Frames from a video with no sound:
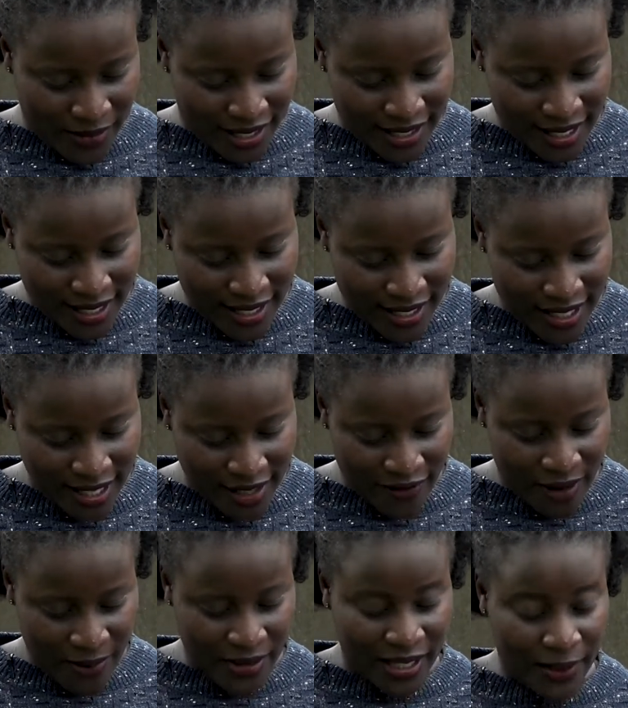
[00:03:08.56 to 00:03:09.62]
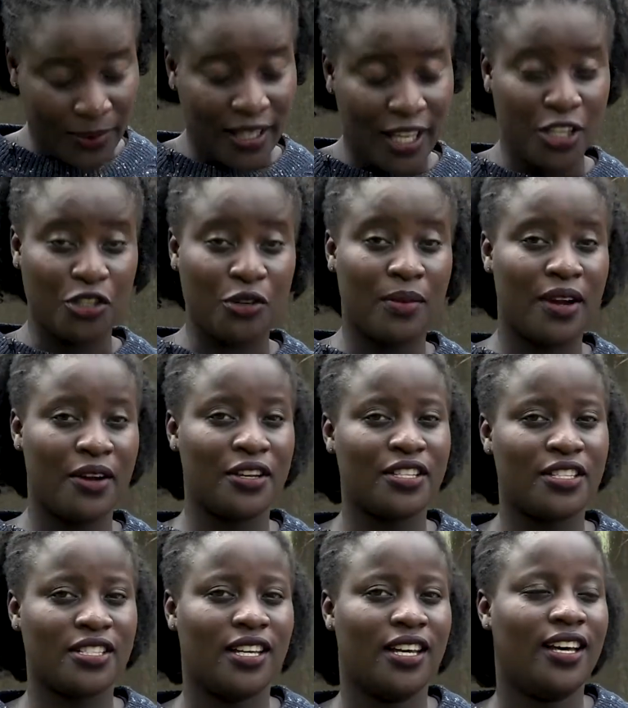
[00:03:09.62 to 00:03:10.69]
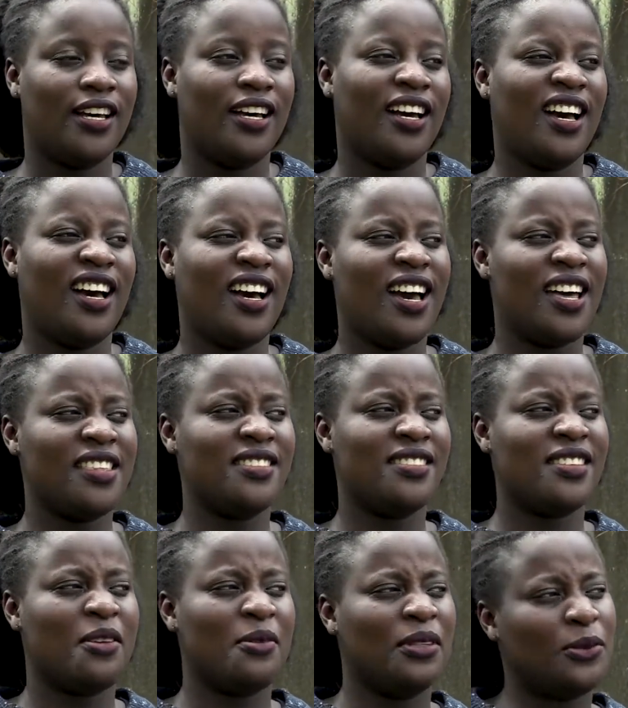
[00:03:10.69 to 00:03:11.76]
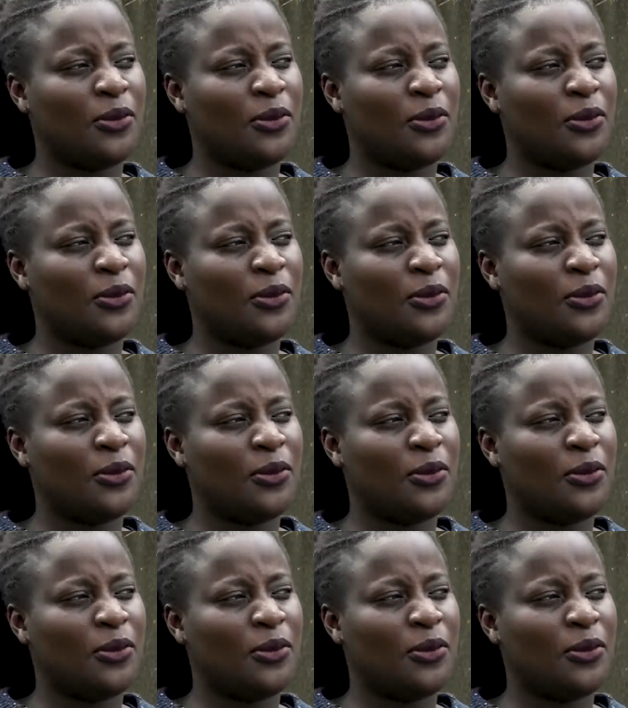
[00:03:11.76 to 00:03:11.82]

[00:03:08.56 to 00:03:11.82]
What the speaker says: and extended family play in your marriage? This is a really